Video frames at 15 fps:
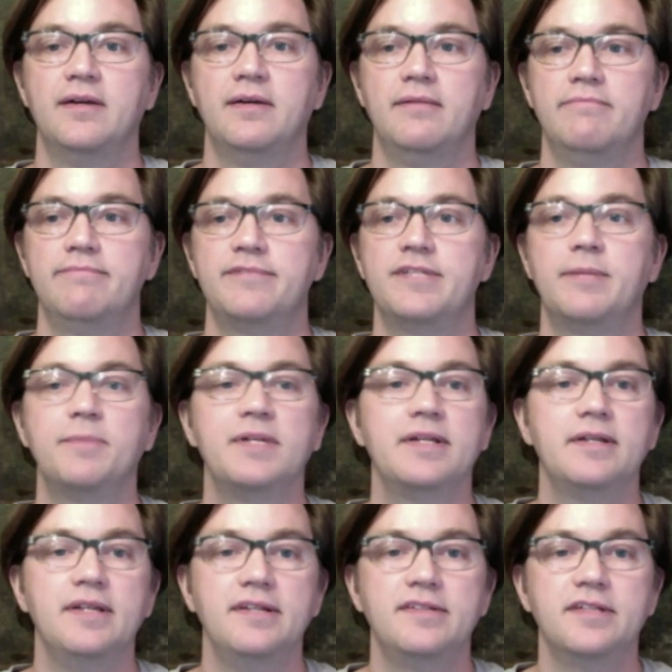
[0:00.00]
something
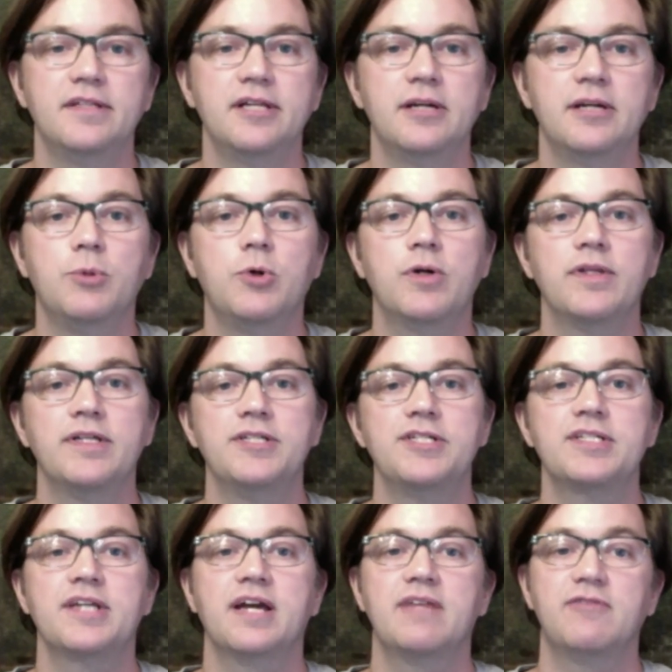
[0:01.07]
needs a little more than just
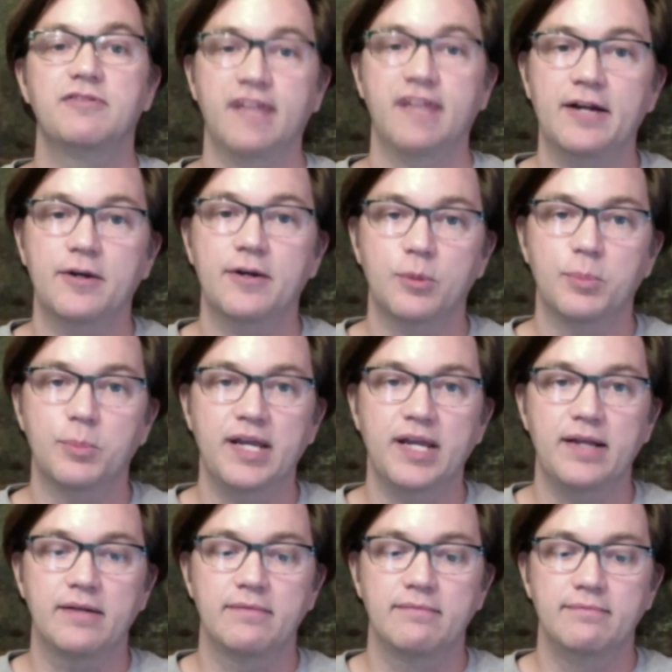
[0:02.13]
kind of a flat coat of paint.
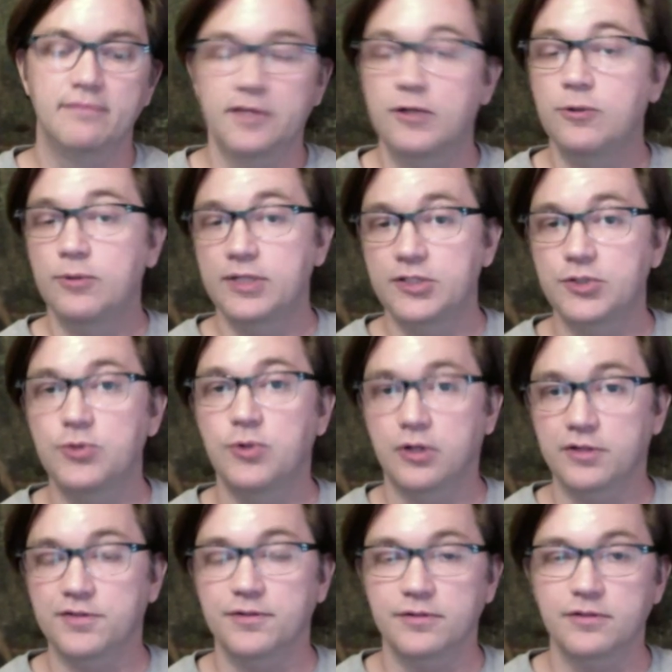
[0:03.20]
Though we do
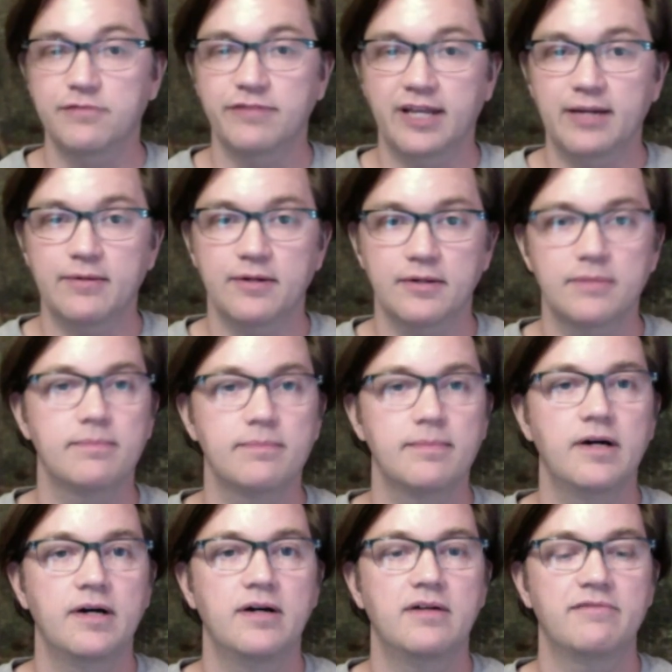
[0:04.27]
also do flat
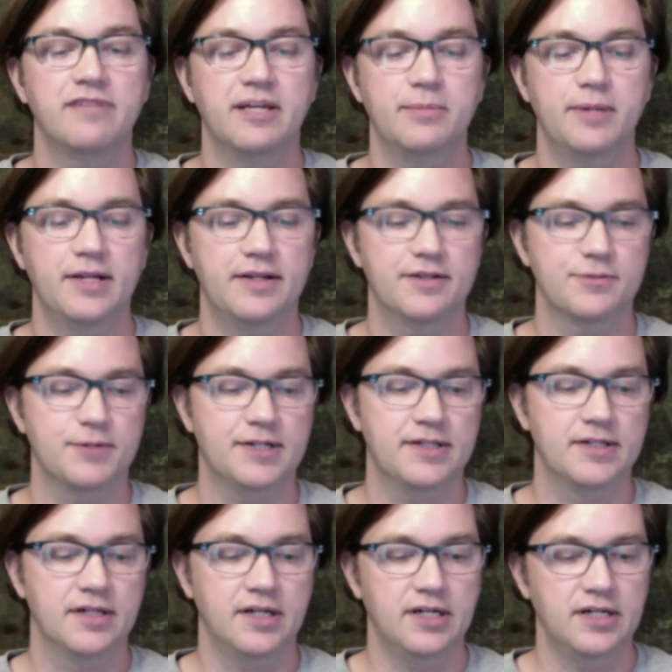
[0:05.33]
uh, flat painting as well.
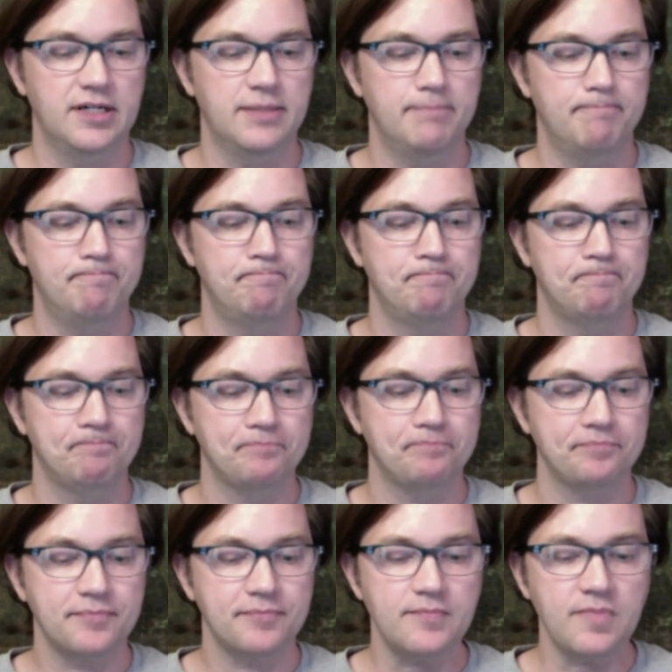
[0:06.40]
Um,
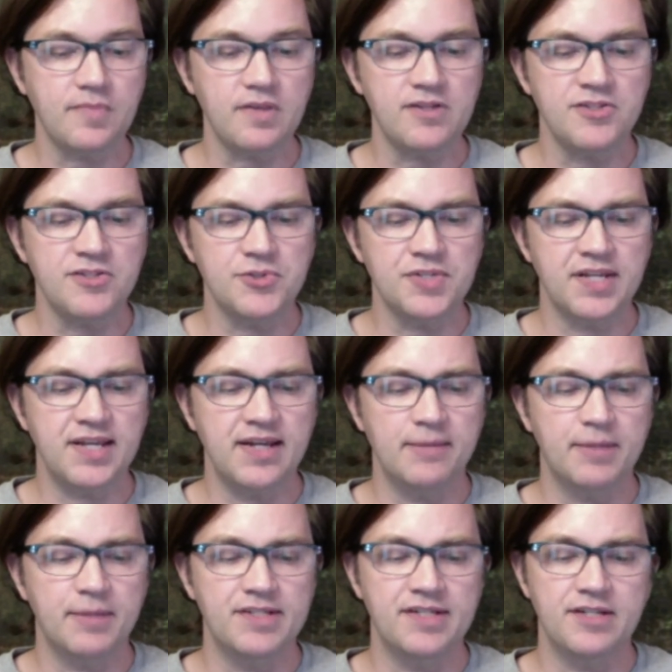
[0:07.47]
so today I'm going to
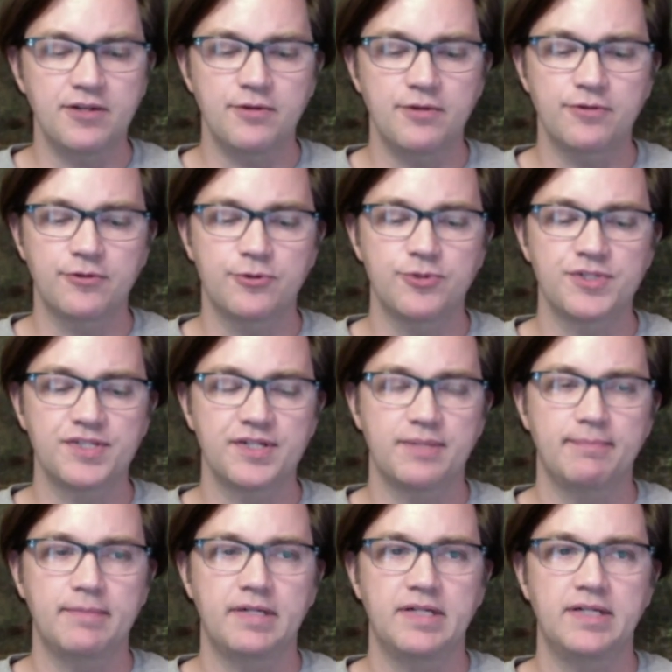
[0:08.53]
take you through some
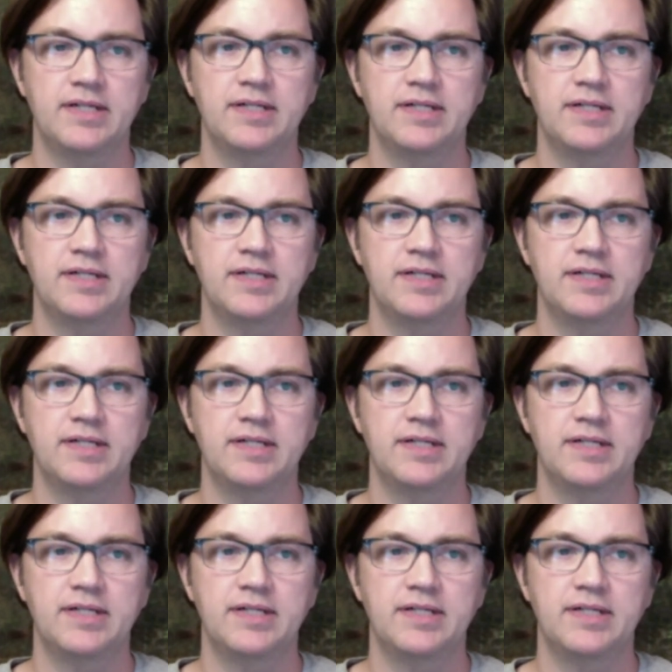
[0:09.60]
uh,